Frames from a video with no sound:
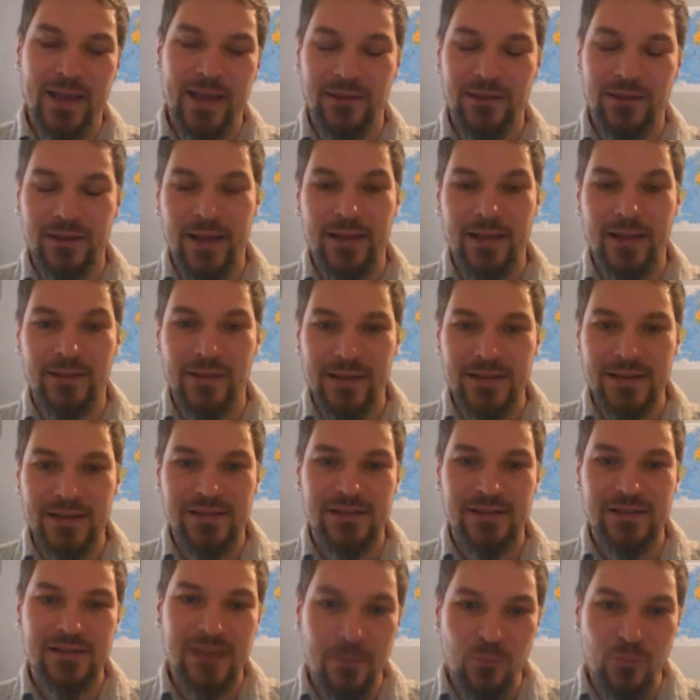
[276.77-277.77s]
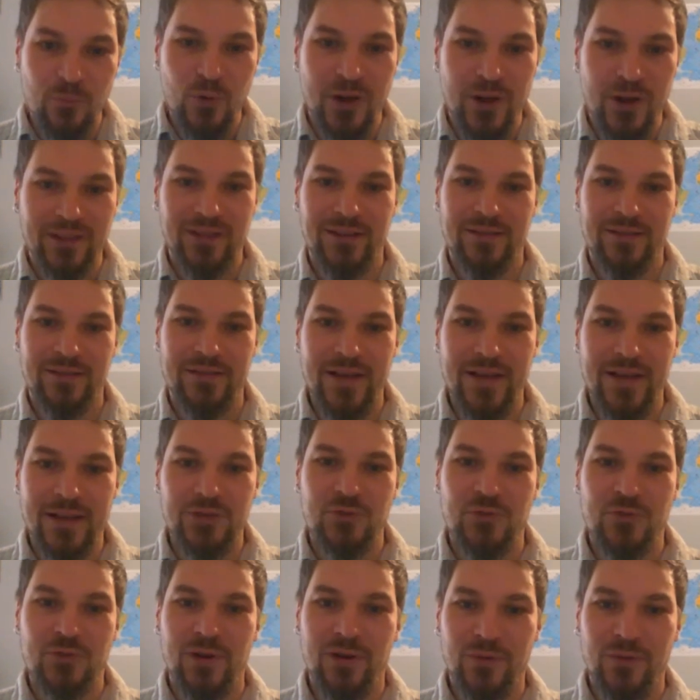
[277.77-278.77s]
get at least somewhat
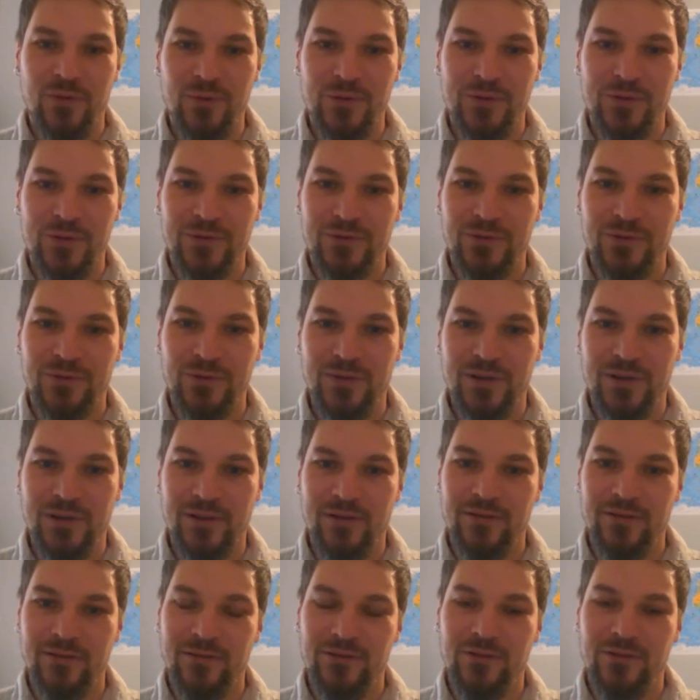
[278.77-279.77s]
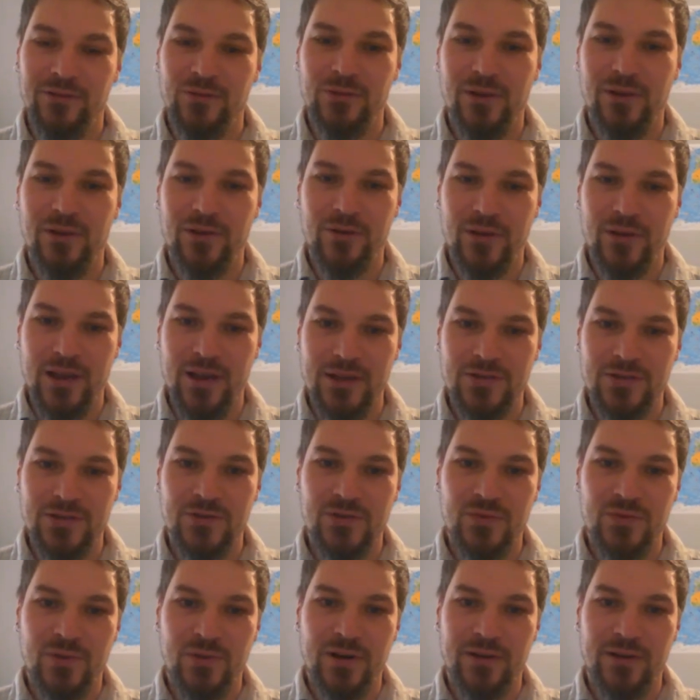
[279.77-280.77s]
natural look to the
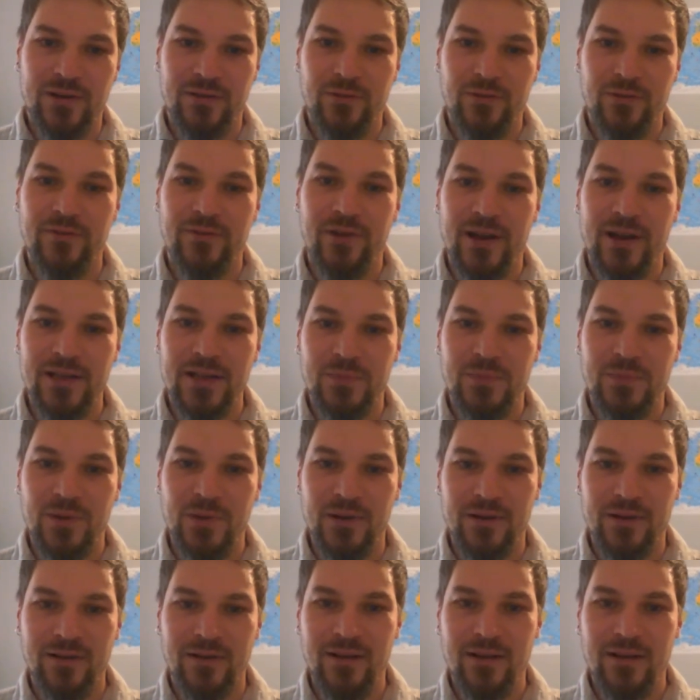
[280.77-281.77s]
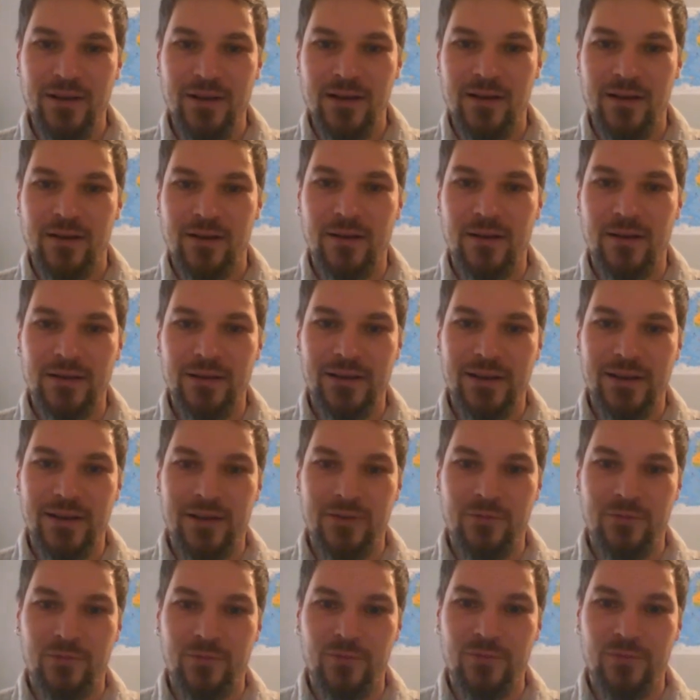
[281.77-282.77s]
locations where the river has been cut
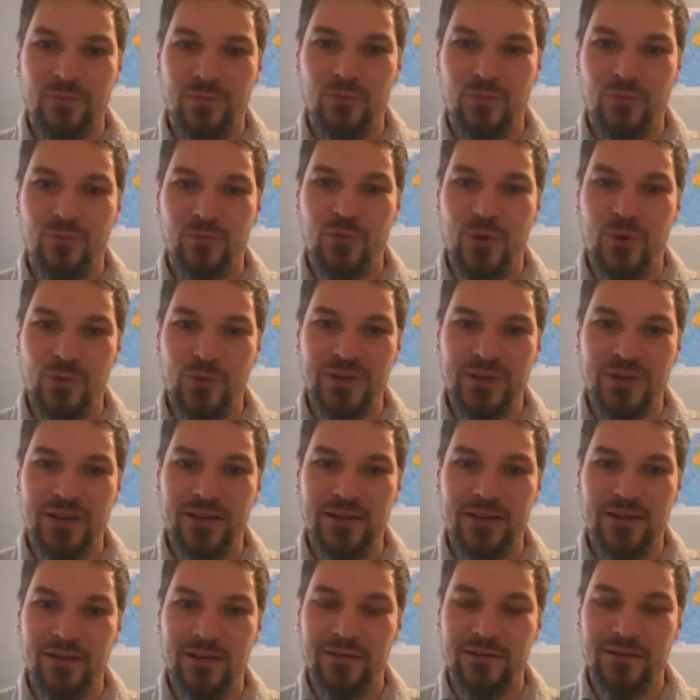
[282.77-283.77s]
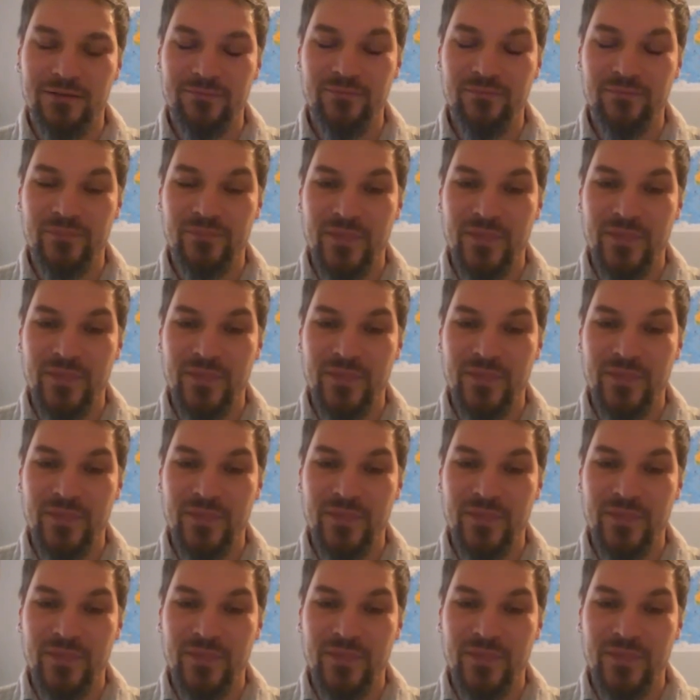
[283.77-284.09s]
and rotated.